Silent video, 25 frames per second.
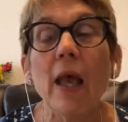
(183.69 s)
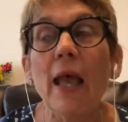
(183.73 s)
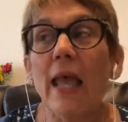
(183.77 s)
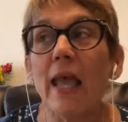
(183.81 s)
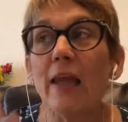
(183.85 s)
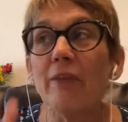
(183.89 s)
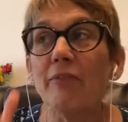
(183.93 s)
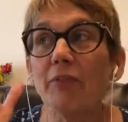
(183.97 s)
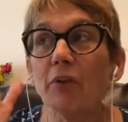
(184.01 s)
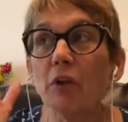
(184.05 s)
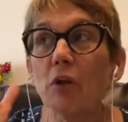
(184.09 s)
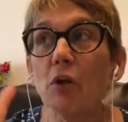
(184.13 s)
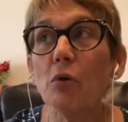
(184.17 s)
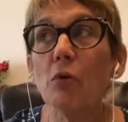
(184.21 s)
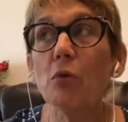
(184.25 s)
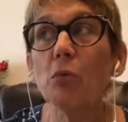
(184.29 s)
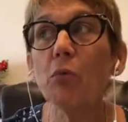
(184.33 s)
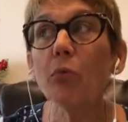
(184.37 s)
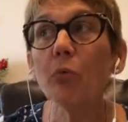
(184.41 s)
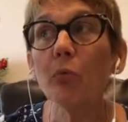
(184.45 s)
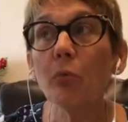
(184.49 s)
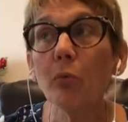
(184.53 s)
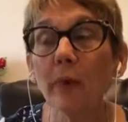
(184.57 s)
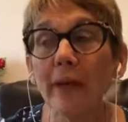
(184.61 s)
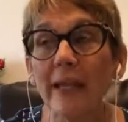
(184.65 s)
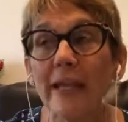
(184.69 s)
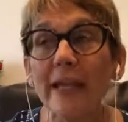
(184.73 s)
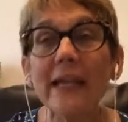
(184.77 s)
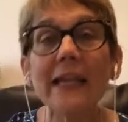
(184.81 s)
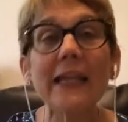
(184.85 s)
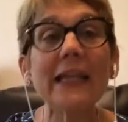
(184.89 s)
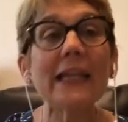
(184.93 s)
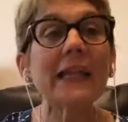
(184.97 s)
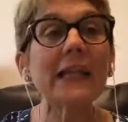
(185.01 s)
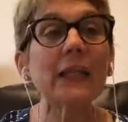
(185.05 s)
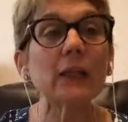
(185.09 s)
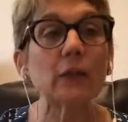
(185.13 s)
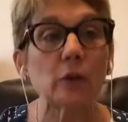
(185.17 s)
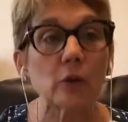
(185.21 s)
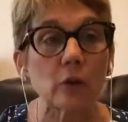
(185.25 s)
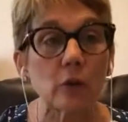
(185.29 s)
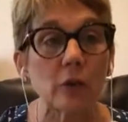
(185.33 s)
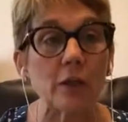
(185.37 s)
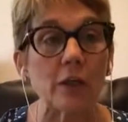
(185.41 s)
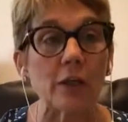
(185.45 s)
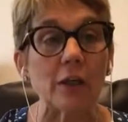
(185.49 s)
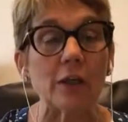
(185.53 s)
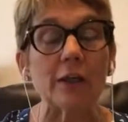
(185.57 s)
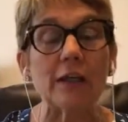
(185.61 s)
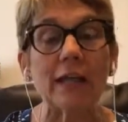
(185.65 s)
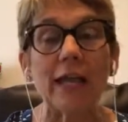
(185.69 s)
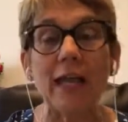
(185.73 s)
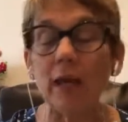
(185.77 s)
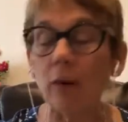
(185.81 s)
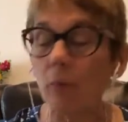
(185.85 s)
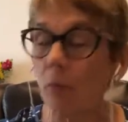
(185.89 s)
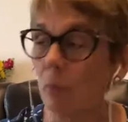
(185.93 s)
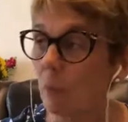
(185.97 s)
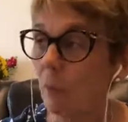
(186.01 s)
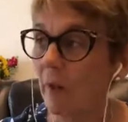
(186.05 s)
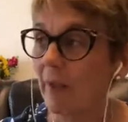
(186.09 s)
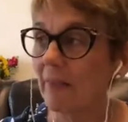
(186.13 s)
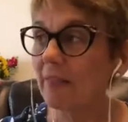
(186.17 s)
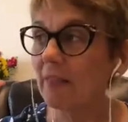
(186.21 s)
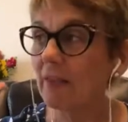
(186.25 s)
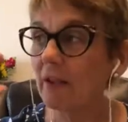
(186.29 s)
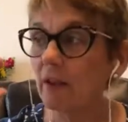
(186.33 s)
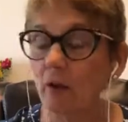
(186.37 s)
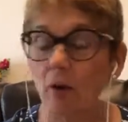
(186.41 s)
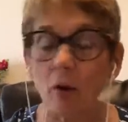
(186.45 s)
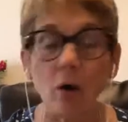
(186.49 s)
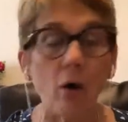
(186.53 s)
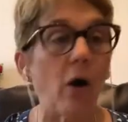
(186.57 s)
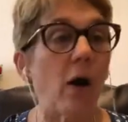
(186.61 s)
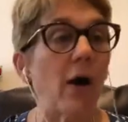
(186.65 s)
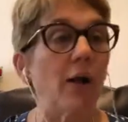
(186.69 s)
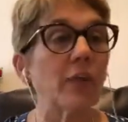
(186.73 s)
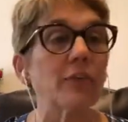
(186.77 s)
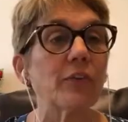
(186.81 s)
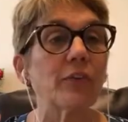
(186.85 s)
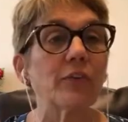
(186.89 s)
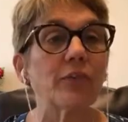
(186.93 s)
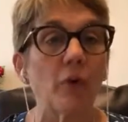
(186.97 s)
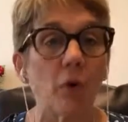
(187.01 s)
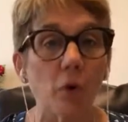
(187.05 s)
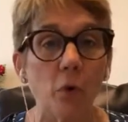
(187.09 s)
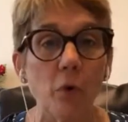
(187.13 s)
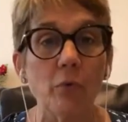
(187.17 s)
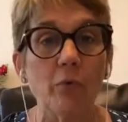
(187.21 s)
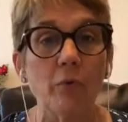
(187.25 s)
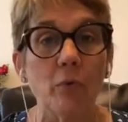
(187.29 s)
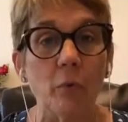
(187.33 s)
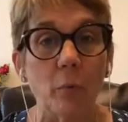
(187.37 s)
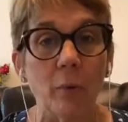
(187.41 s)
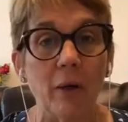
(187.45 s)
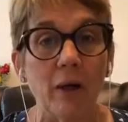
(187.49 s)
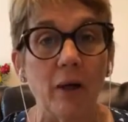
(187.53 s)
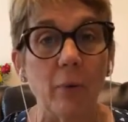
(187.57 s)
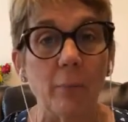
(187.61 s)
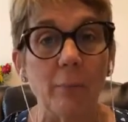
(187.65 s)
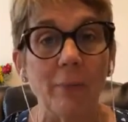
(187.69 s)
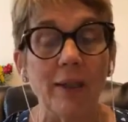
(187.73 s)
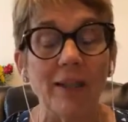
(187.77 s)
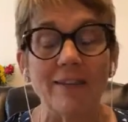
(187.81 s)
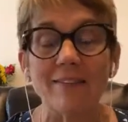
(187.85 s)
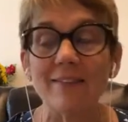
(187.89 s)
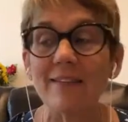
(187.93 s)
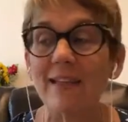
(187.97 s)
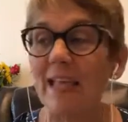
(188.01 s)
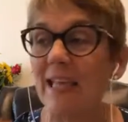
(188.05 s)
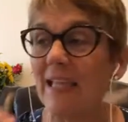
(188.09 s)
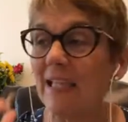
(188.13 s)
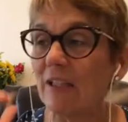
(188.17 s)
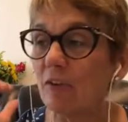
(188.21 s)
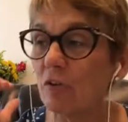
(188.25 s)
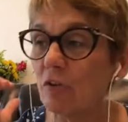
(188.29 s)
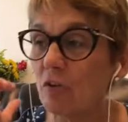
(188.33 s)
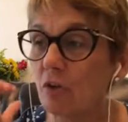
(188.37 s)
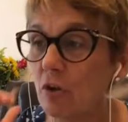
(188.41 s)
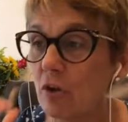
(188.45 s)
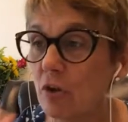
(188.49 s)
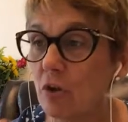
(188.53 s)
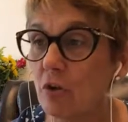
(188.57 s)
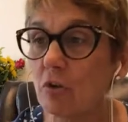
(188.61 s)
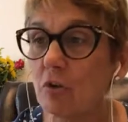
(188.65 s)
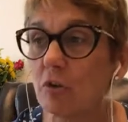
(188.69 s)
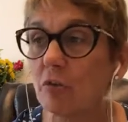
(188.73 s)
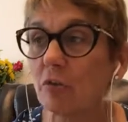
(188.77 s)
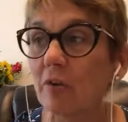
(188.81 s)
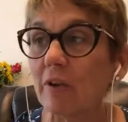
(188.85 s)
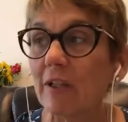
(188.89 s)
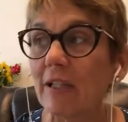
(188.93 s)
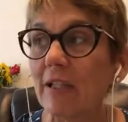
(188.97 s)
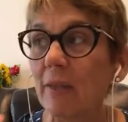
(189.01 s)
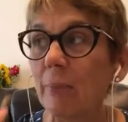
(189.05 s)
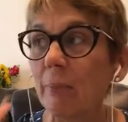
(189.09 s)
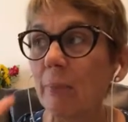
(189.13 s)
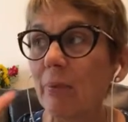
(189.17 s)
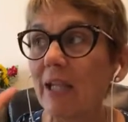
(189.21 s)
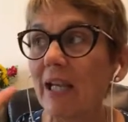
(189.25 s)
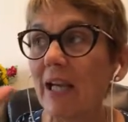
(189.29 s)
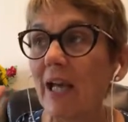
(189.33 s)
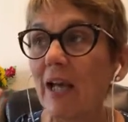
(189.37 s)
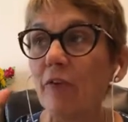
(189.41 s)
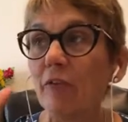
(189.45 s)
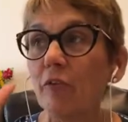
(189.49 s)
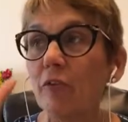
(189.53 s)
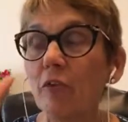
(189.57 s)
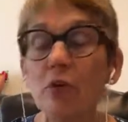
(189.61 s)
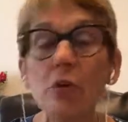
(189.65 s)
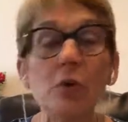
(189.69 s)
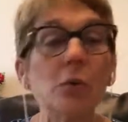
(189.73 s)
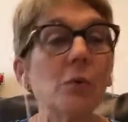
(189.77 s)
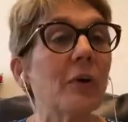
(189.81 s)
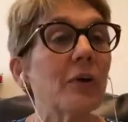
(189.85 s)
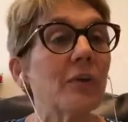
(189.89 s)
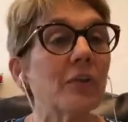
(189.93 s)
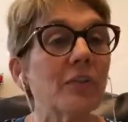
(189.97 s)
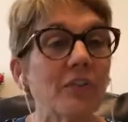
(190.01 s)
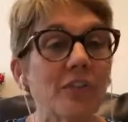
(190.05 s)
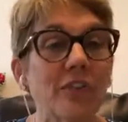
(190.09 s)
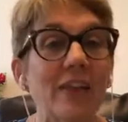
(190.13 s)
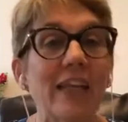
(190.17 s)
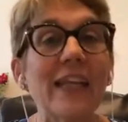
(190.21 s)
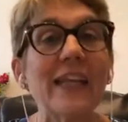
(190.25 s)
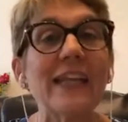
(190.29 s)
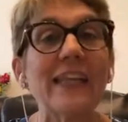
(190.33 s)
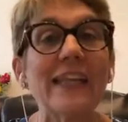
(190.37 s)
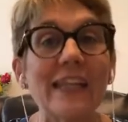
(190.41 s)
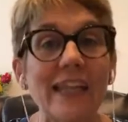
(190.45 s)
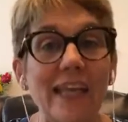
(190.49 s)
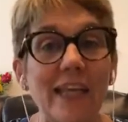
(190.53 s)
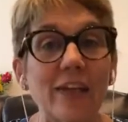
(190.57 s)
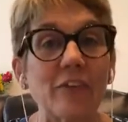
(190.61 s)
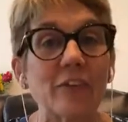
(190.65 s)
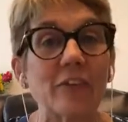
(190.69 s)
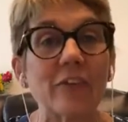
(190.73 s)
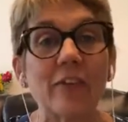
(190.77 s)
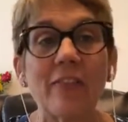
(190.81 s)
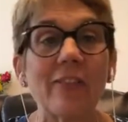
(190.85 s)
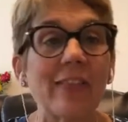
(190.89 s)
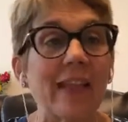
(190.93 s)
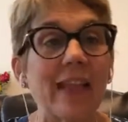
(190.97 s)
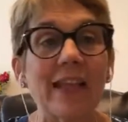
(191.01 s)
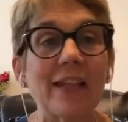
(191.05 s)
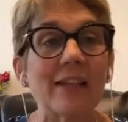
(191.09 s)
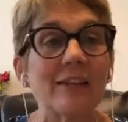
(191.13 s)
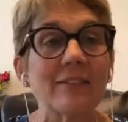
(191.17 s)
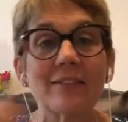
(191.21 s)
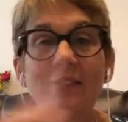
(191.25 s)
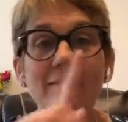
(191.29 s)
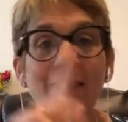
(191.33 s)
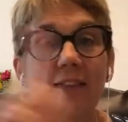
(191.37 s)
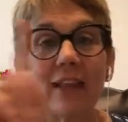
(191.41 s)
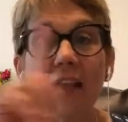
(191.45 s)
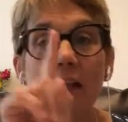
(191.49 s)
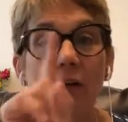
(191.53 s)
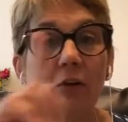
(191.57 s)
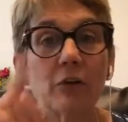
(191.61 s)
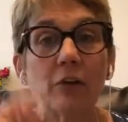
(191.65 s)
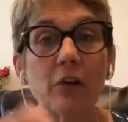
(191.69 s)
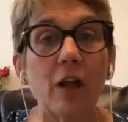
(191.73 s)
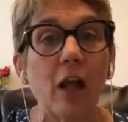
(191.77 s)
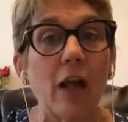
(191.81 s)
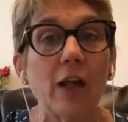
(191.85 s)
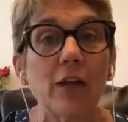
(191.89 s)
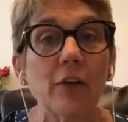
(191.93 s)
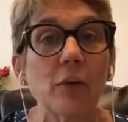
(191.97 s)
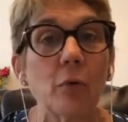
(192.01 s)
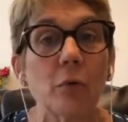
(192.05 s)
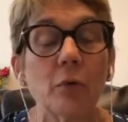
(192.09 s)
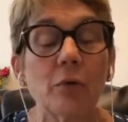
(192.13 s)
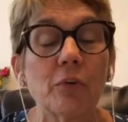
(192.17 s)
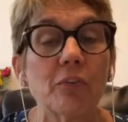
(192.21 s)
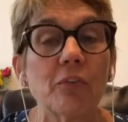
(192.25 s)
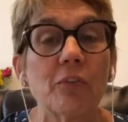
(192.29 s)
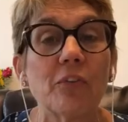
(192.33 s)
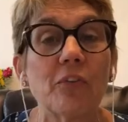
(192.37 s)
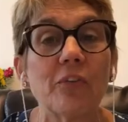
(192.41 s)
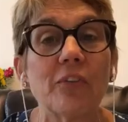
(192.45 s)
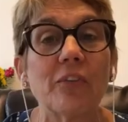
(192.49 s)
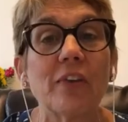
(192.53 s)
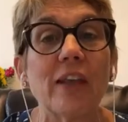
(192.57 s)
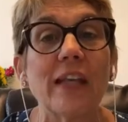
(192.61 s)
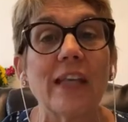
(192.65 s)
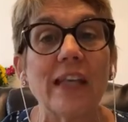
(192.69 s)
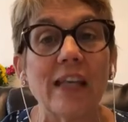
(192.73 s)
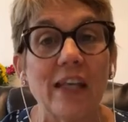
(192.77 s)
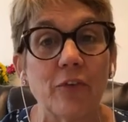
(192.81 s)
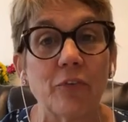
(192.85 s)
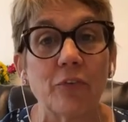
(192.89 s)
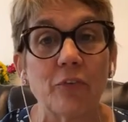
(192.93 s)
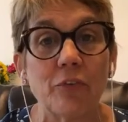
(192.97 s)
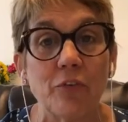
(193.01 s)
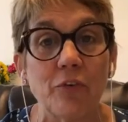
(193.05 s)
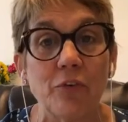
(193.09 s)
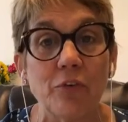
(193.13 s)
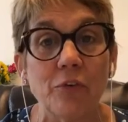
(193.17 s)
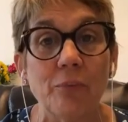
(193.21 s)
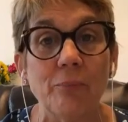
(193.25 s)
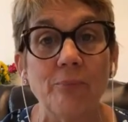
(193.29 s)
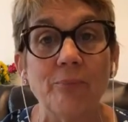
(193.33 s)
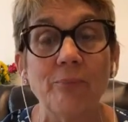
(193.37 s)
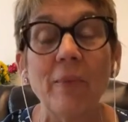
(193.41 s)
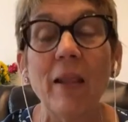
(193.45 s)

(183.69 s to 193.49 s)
If you really look at what the cause of overwhelm is, it's usually because you are saying yes to things that are not yours to say yes to.